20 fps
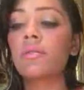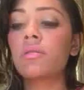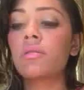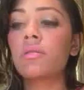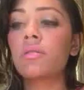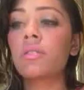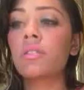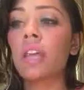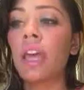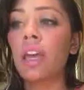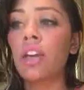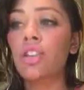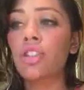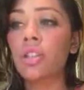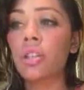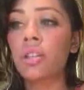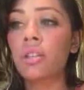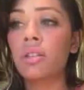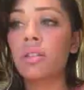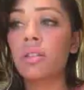
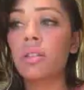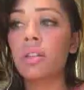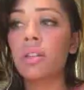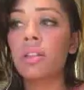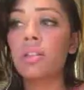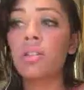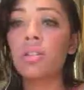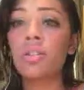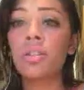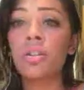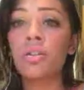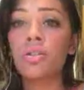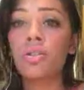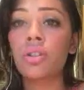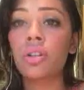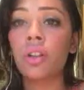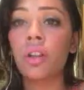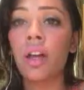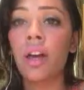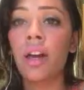sanctioned,
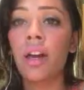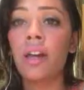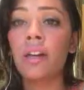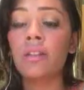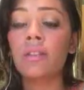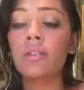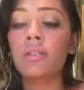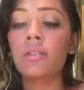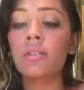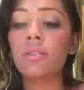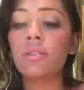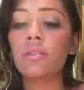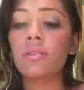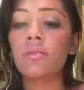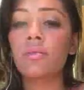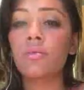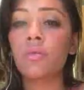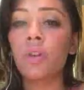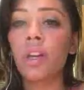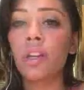institutionalized
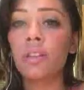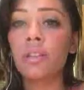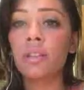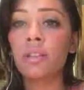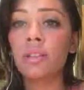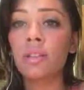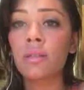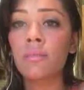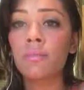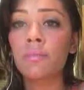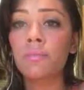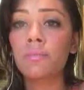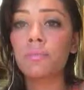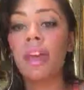racism.